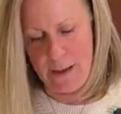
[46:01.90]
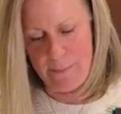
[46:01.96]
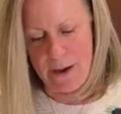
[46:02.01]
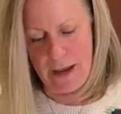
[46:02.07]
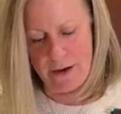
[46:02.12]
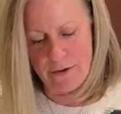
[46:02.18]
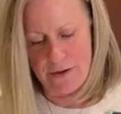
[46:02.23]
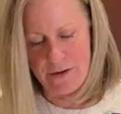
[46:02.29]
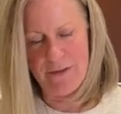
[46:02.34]

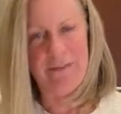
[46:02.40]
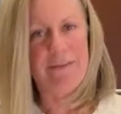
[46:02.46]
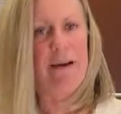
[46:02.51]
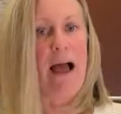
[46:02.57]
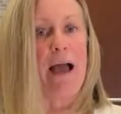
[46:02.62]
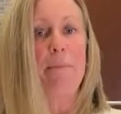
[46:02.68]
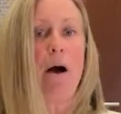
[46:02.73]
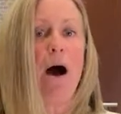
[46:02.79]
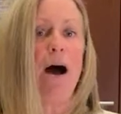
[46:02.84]

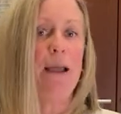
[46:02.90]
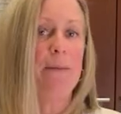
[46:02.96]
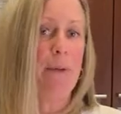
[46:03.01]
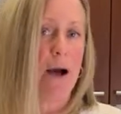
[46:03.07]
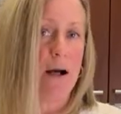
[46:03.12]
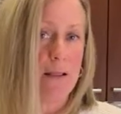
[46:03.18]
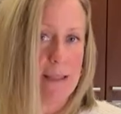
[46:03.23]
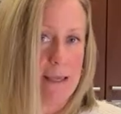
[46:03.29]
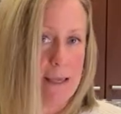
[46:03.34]
I'm
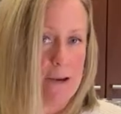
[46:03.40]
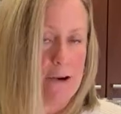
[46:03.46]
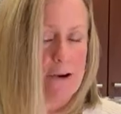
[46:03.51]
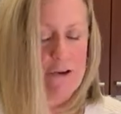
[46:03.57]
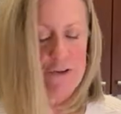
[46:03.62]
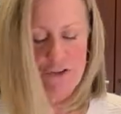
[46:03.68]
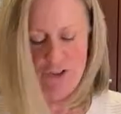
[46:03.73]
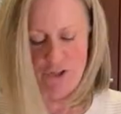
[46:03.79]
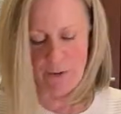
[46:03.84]
eyeballing it,
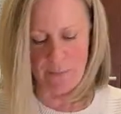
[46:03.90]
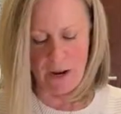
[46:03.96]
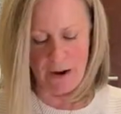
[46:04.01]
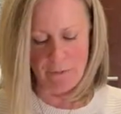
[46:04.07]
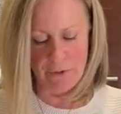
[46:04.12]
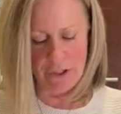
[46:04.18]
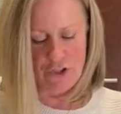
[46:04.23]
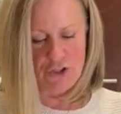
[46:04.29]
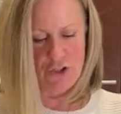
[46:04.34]
Arch, so I'm not
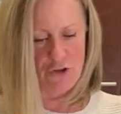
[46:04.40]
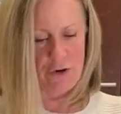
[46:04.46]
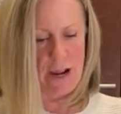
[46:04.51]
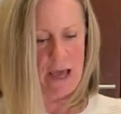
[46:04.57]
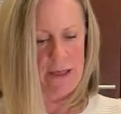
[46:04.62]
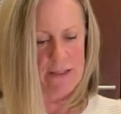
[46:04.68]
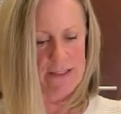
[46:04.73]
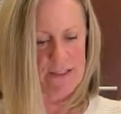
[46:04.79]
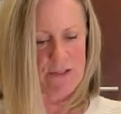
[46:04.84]
really sure
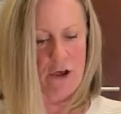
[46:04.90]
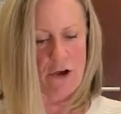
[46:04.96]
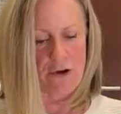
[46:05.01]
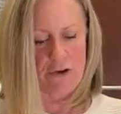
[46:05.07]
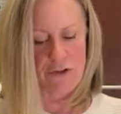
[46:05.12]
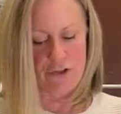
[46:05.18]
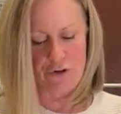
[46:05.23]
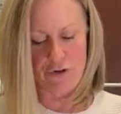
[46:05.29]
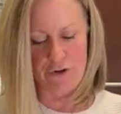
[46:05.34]
how this is all
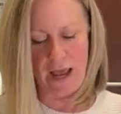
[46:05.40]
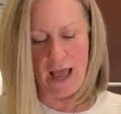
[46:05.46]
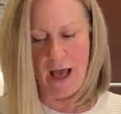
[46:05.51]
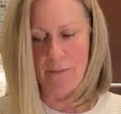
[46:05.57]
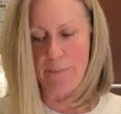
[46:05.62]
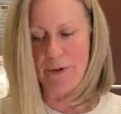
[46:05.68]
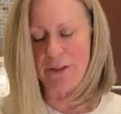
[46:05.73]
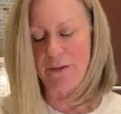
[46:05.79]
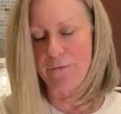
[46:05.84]
going to turn
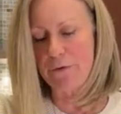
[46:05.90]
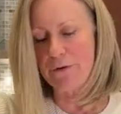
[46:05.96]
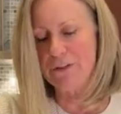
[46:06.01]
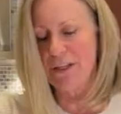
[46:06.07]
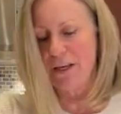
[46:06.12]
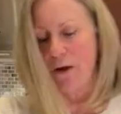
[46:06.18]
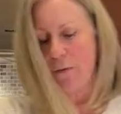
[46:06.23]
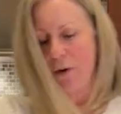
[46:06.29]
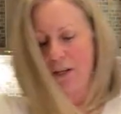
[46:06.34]
out. But the first
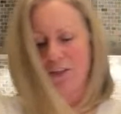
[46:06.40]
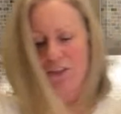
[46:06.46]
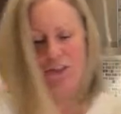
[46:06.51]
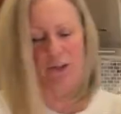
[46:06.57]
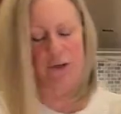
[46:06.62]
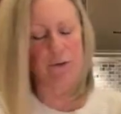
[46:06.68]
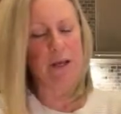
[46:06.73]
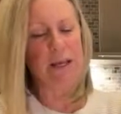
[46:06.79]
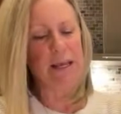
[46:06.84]
thing I want to
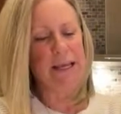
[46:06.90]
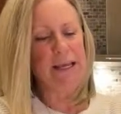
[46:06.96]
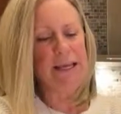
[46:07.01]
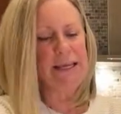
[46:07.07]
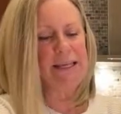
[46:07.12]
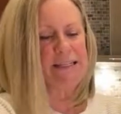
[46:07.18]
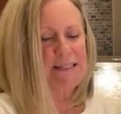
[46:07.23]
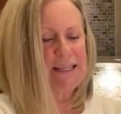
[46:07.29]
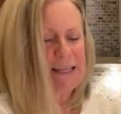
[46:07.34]
do
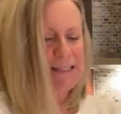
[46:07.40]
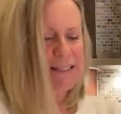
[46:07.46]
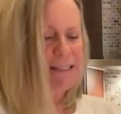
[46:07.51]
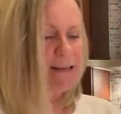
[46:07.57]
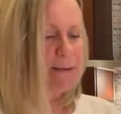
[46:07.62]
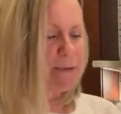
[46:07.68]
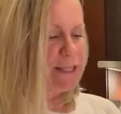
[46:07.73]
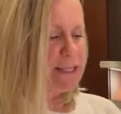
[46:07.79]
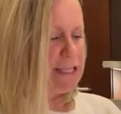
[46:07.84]
is get
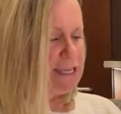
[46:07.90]
some of